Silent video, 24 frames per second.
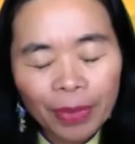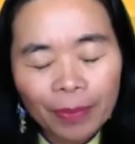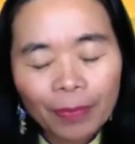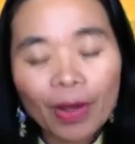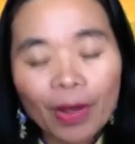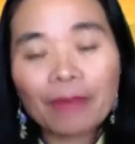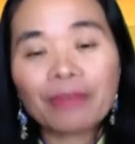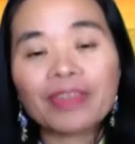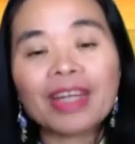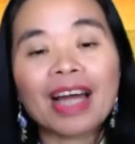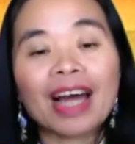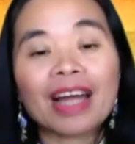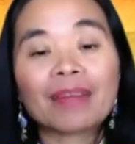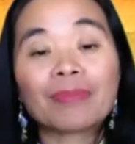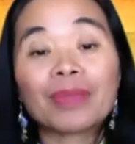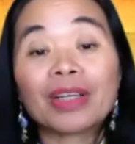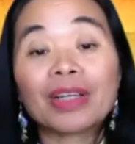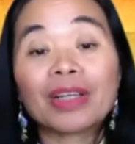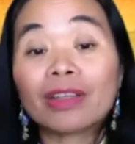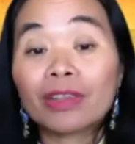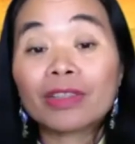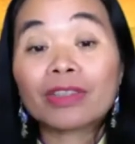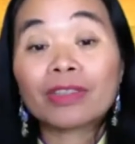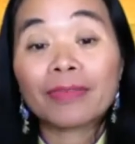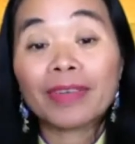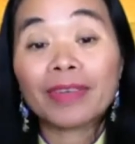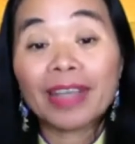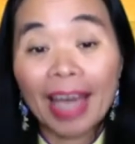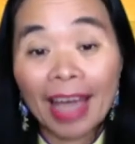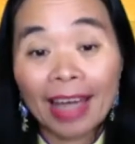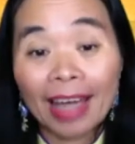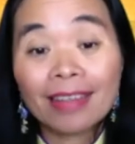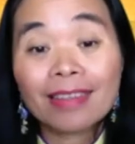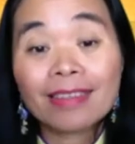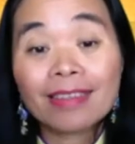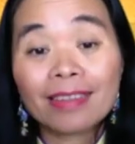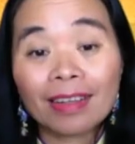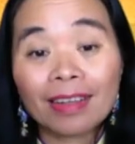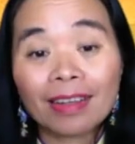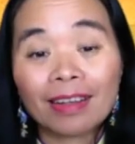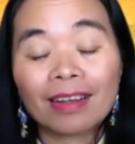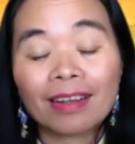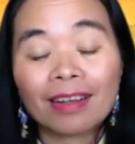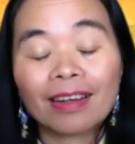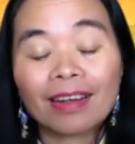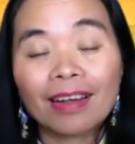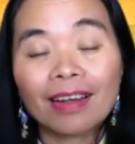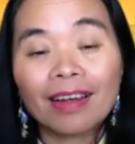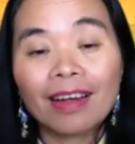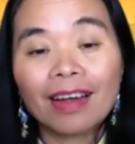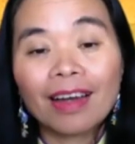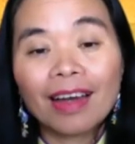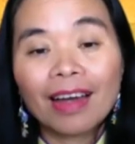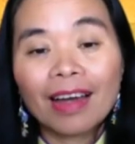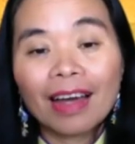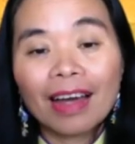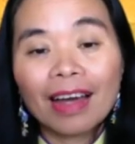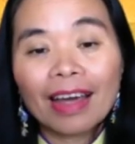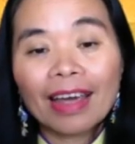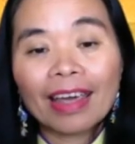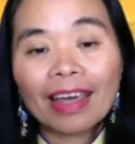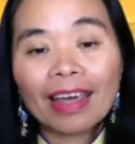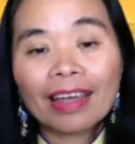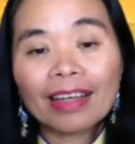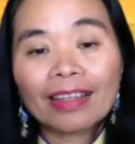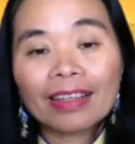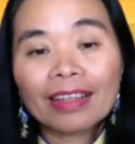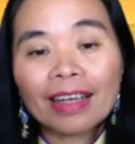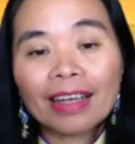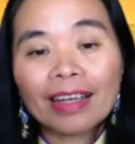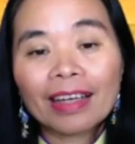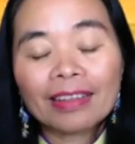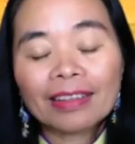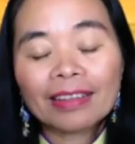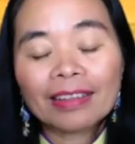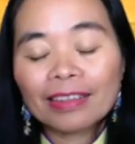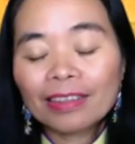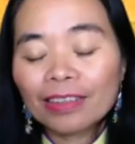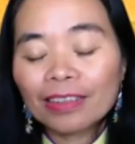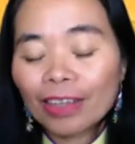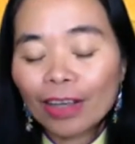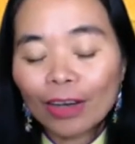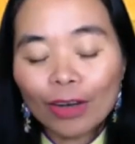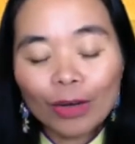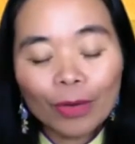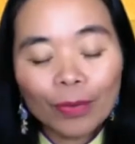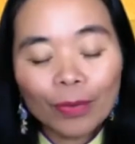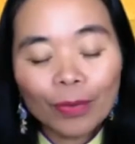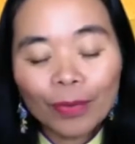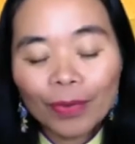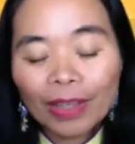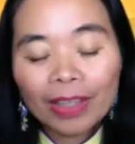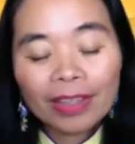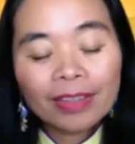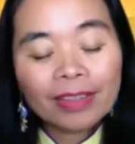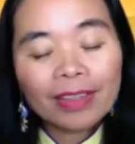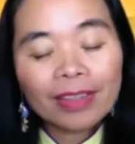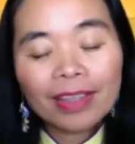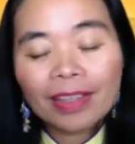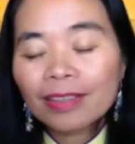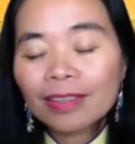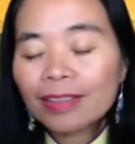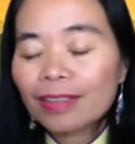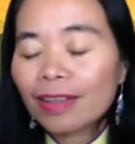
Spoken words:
died because of cancer, and it's